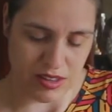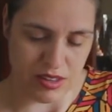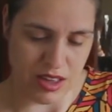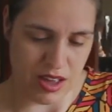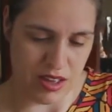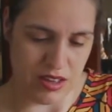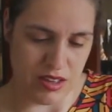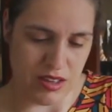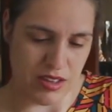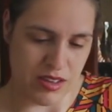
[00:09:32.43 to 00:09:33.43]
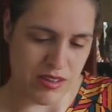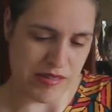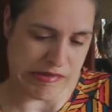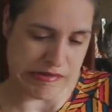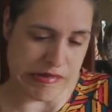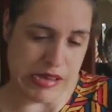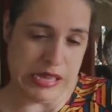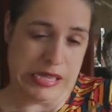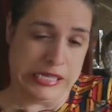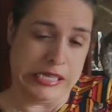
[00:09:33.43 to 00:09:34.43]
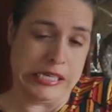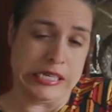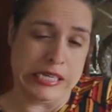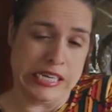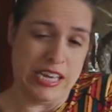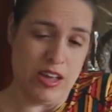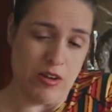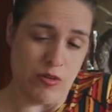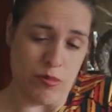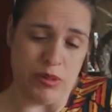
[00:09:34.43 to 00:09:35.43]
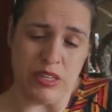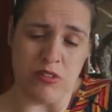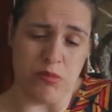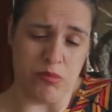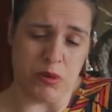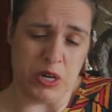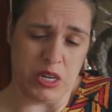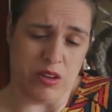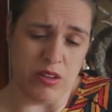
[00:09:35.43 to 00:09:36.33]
Yeah. Eek. Oh, please don't break.